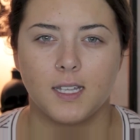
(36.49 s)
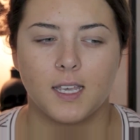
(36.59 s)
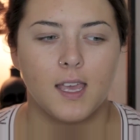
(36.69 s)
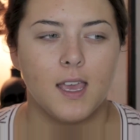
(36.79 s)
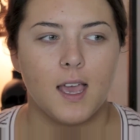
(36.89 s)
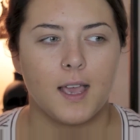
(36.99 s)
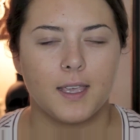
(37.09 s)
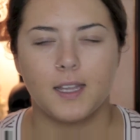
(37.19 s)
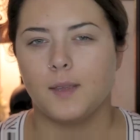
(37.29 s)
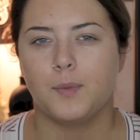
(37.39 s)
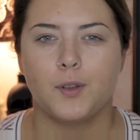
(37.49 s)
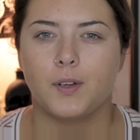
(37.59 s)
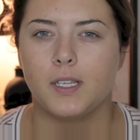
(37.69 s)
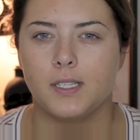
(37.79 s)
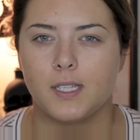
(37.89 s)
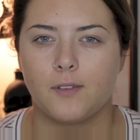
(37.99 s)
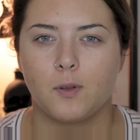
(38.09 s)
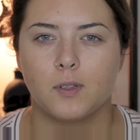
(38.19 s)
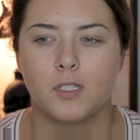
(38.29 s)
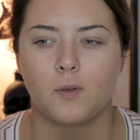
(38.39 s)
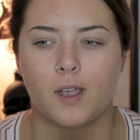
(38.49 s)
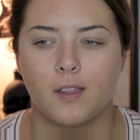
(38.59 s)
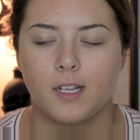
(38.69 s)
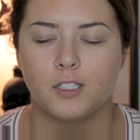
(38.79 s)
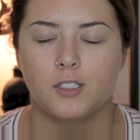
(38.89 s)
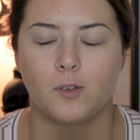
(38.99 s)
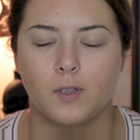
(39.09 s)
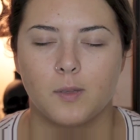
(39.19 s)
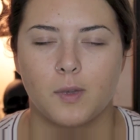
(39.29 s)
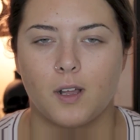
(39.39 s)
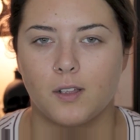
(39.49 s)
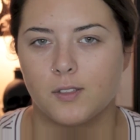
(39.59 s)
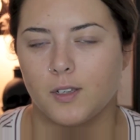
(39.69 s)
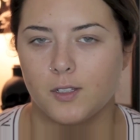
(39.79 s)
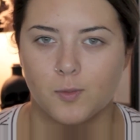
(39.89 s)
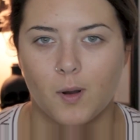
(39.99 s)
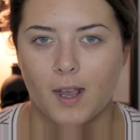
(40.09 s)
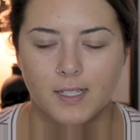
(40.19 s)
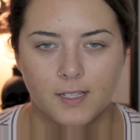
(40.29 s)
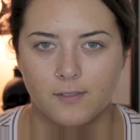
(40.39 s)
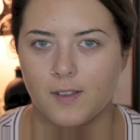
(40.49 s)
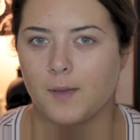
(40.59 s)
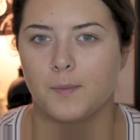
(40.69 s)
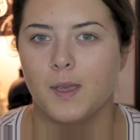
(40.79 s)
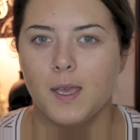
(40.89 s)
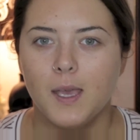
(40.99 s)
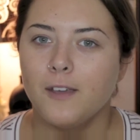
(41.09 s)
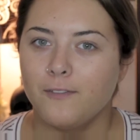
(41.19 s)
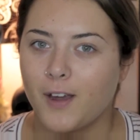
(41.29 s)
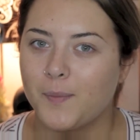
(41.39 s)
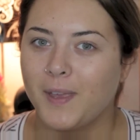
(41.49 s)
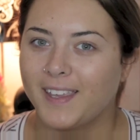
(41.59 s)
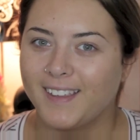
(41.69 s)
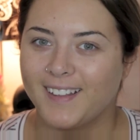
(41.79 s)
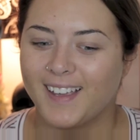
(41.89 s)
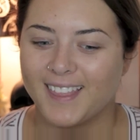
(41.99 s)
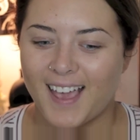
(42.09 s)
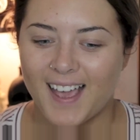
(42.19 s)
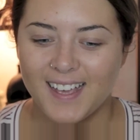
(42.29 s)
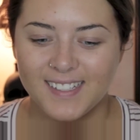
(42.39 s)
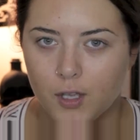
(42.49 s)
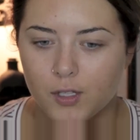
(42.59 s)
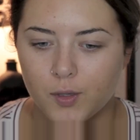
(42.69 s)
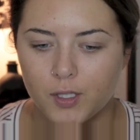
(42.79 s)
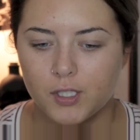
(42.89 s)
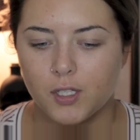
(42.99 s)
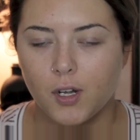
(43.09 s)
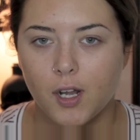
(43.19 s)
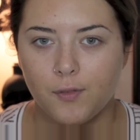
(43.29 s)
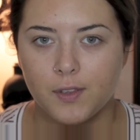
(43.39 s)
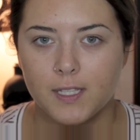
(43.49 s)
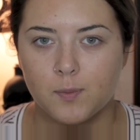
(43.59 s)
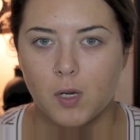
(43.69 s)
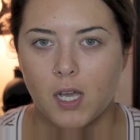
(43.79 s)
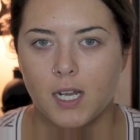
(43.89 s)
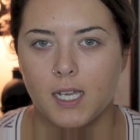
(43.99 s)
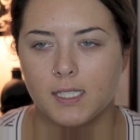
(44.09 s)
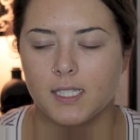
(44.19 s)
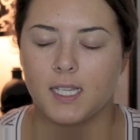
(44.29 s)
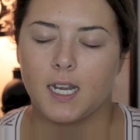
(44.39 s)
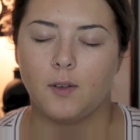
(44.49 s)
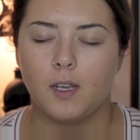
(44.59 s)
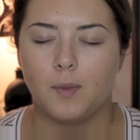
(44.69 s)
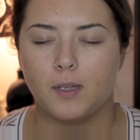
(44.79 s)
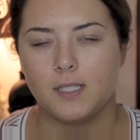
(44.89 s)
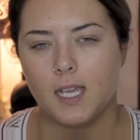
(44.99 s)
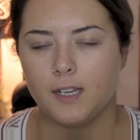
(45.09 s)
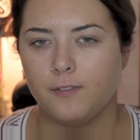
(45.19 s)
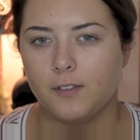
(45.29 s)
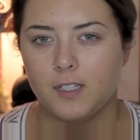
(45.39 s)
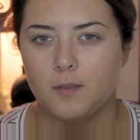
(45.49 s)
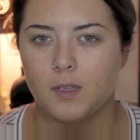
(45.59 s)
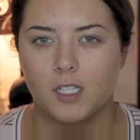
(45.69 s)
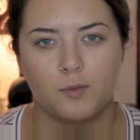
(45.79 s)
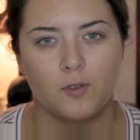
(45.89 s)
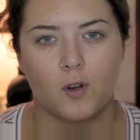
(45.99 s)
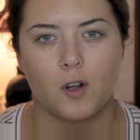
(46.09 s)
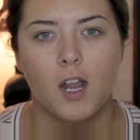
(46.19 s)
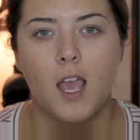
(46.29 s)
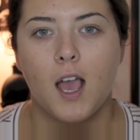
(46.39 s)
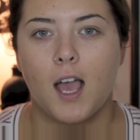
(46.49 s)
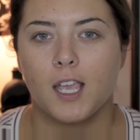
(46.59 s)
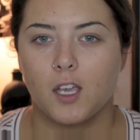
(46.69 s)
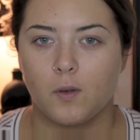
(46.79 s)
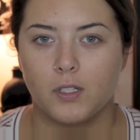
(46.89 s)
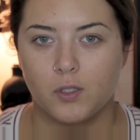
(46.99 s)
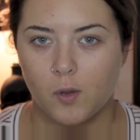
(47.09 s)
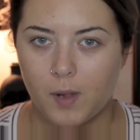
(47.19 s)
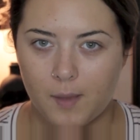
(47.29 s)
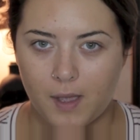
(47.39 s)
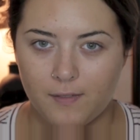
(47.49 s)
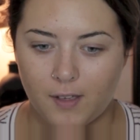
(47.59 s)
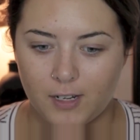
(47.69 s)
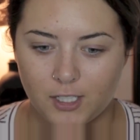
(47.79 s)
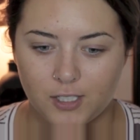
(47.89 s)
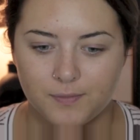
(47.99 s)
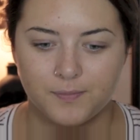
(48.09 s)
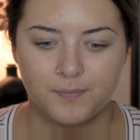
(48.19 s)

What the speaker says: Like, I get impurities every once in a while and I just don't want them at all, so I use Proactive. I'm very picky like that. So I just started off with this product and then I wait about 10 to 15 minutes before I go in to apply my foundation.